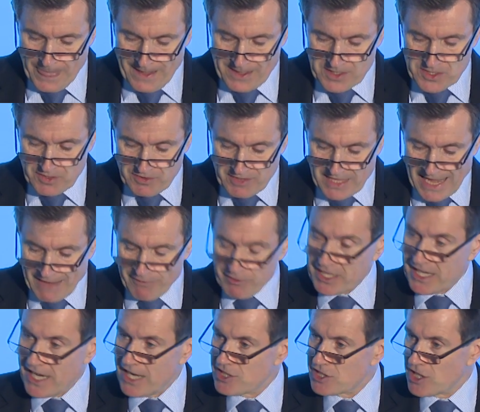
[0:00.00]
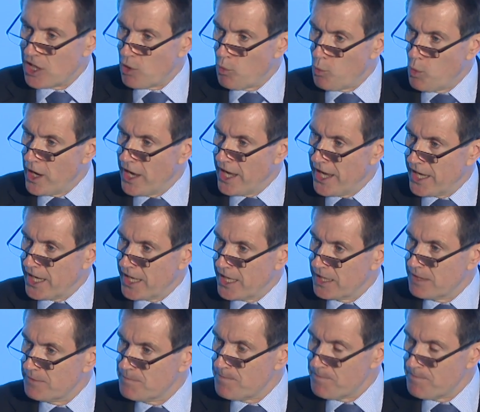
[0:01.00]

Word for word: to navigate our way